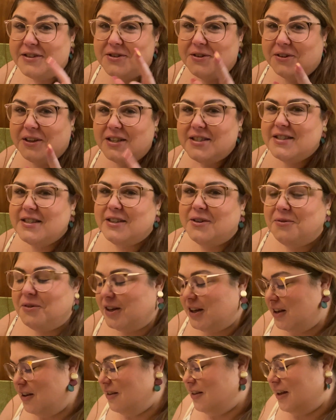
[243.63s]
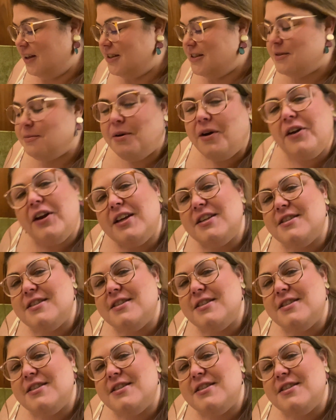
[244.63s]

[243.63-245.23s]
so let's see what he thinks about his